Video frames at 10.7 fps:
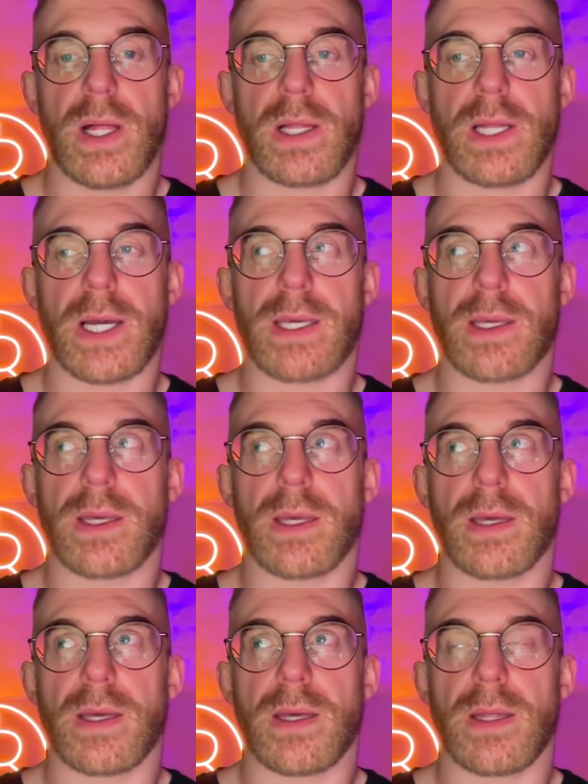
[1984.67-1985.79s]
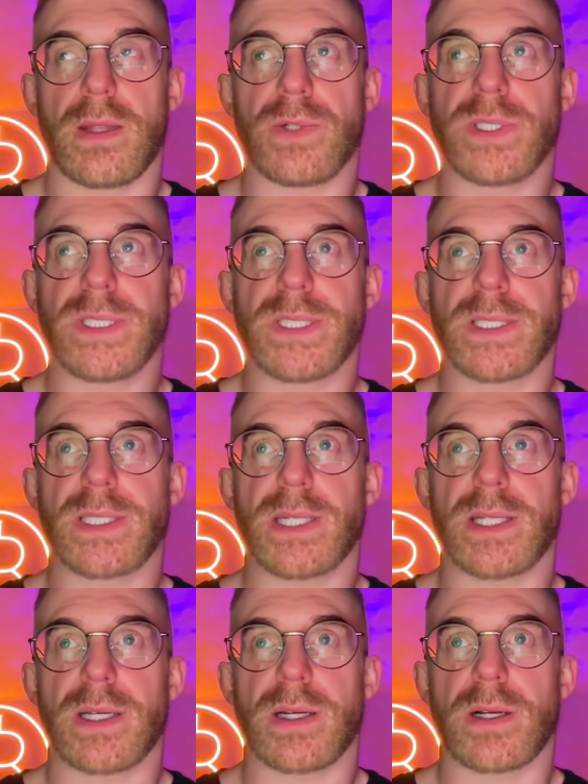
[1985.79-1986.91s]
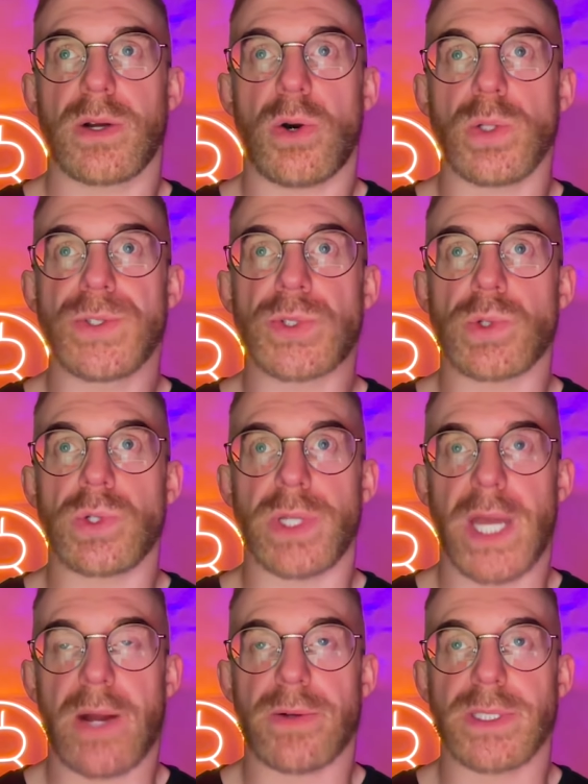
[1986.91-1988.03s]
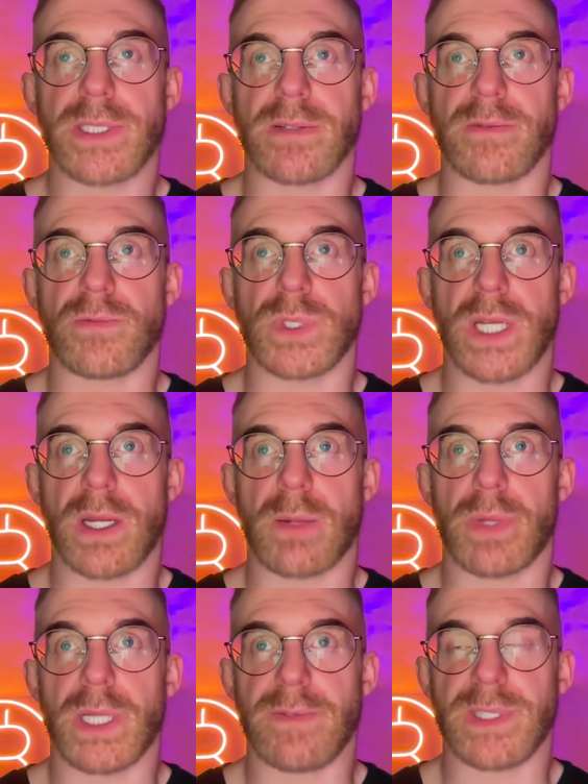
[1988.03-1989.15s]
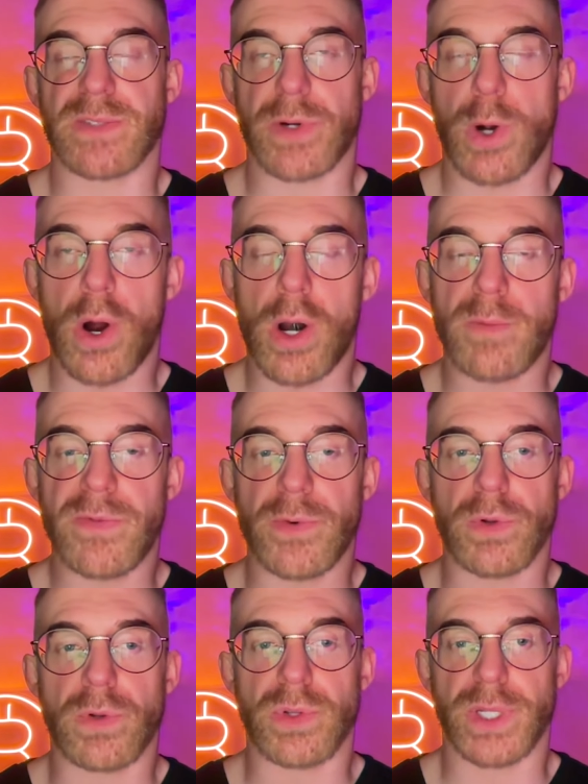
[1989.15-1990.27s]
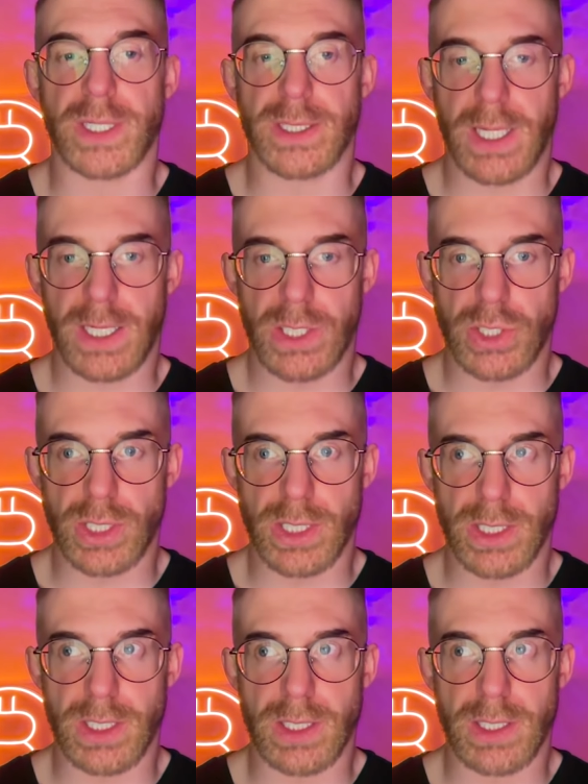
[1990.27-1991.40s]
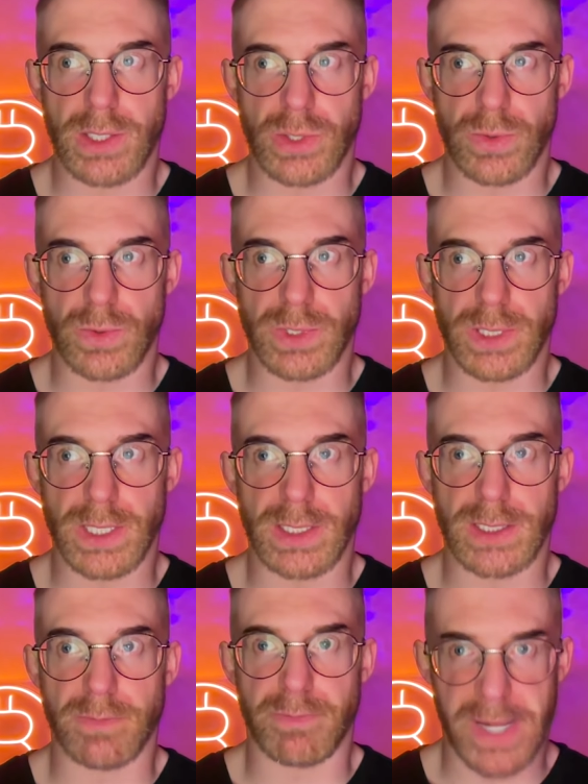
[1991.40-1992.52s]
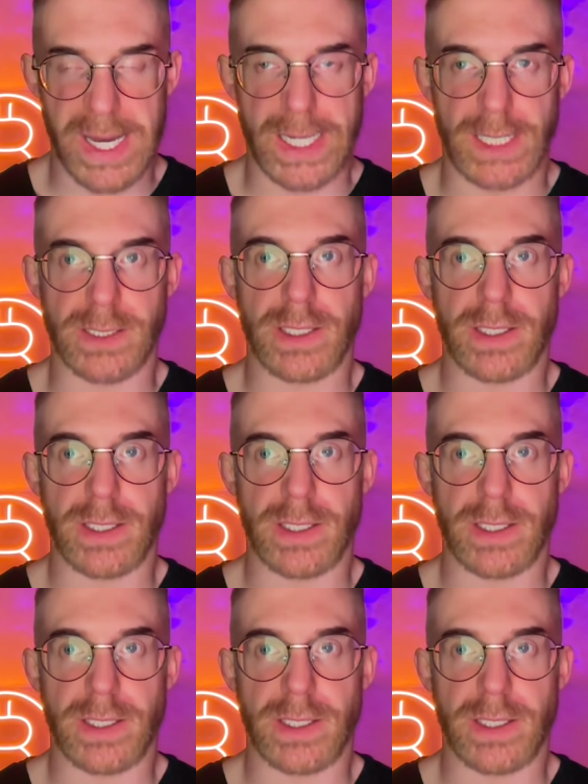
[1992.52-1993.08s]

Like there is this cultural narrative, which I believe is very harmful, that energy use is bad,